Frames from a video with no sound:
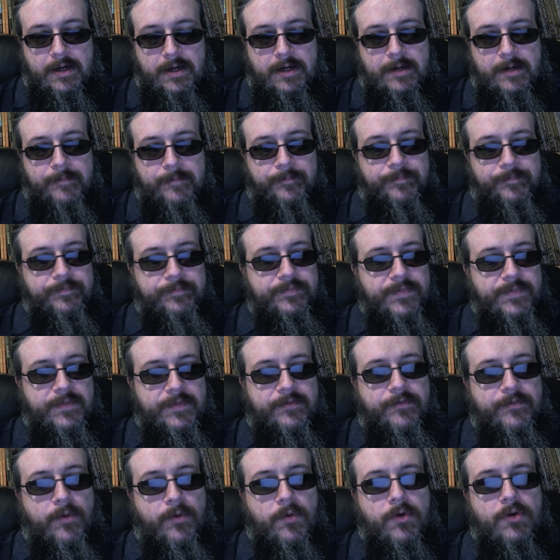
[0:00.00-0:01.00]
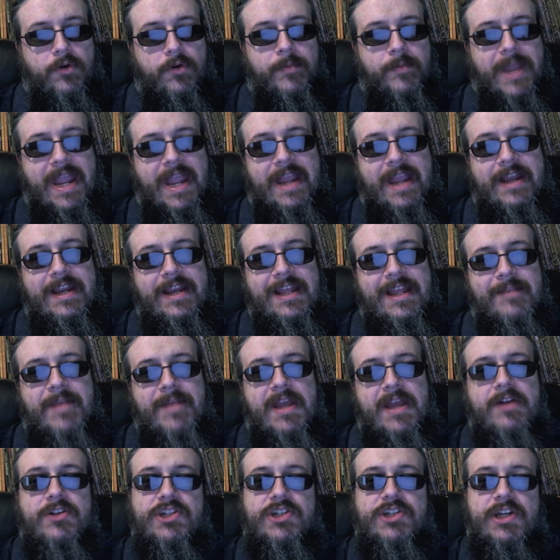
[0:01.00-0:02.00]
Forum and
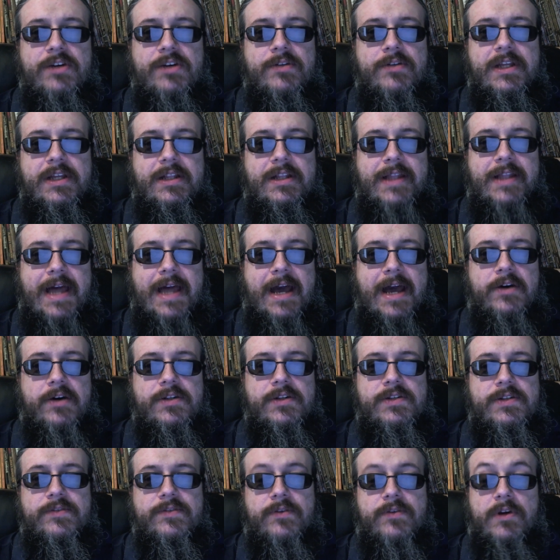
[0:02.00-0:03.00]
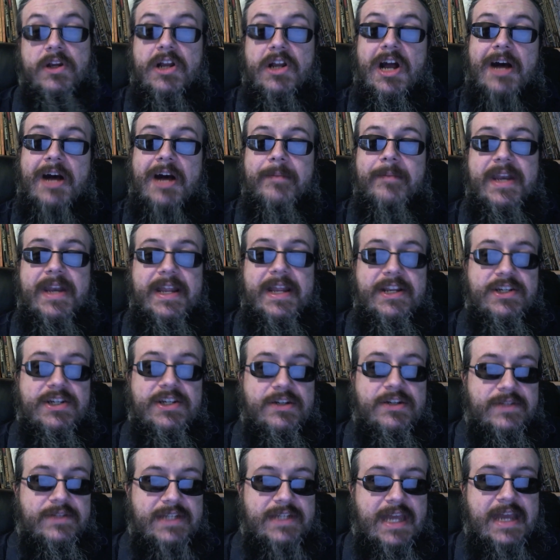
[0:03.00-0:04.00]
email generally allows for a
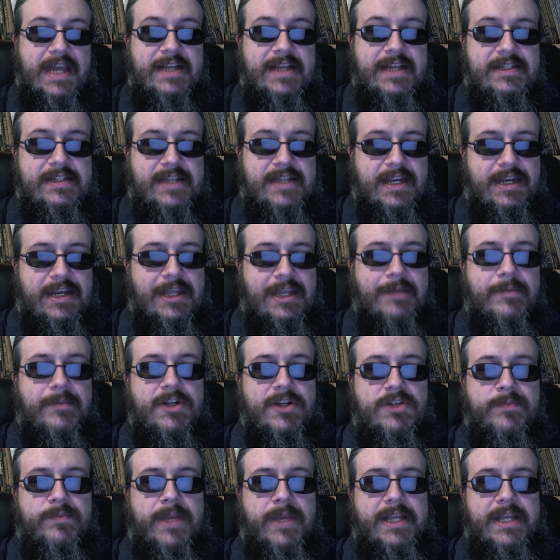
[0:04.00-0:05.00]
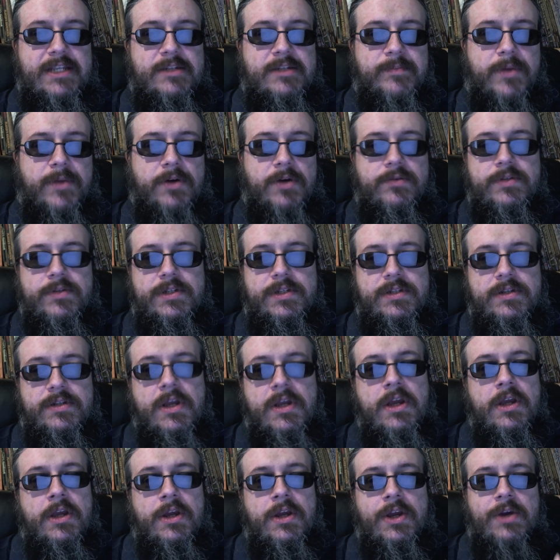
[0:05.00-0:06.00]
combination of text and image-based posts,